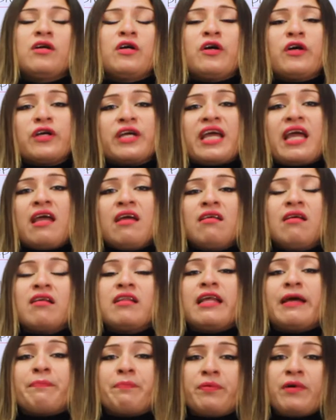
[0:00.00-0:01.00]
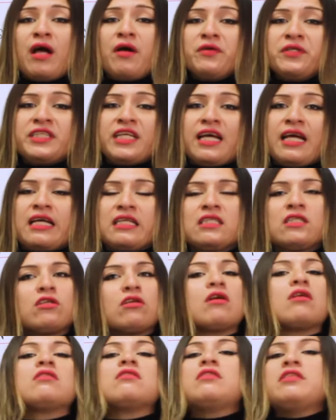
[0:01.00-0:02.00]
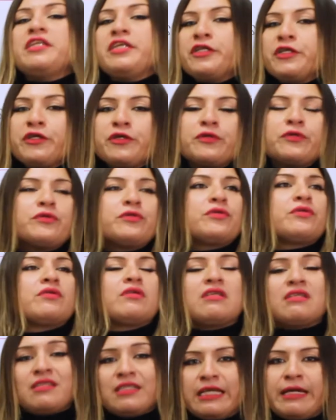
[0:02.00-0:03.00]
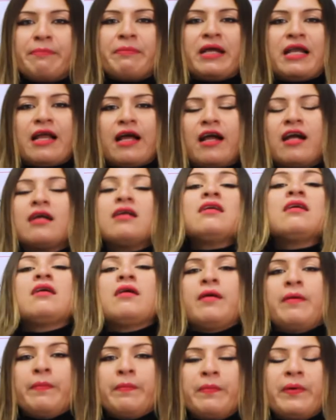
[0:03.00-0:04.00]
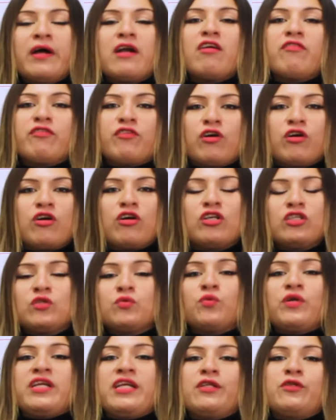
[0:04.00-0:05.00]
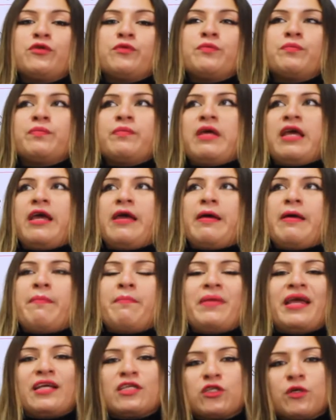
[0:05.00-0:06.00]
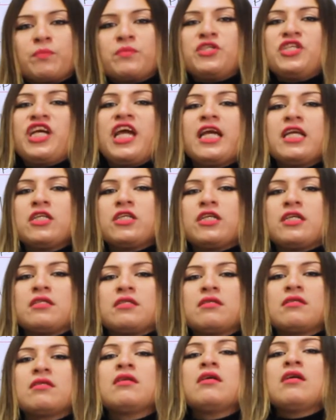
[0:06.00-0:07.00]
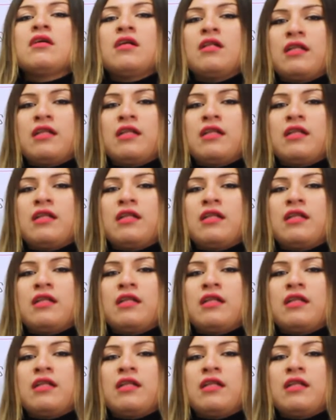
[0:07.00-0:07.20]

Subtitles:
Okay, the process continues similar, but of course we need to make some changes.